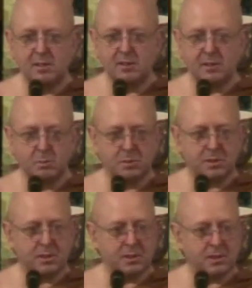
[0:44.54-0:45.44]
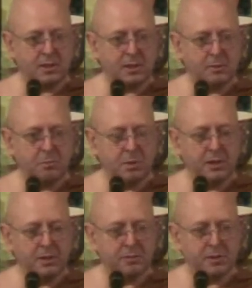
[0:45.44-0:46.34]
there were
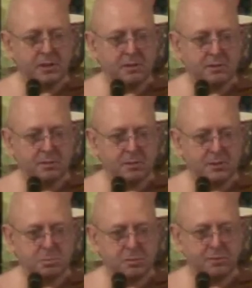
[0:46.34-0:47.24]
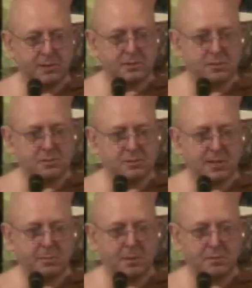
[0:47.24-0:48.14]
many of those professionals
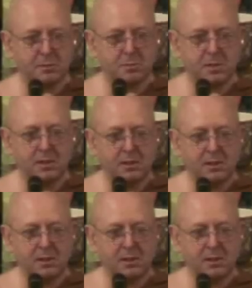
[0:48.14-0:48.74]
came up to me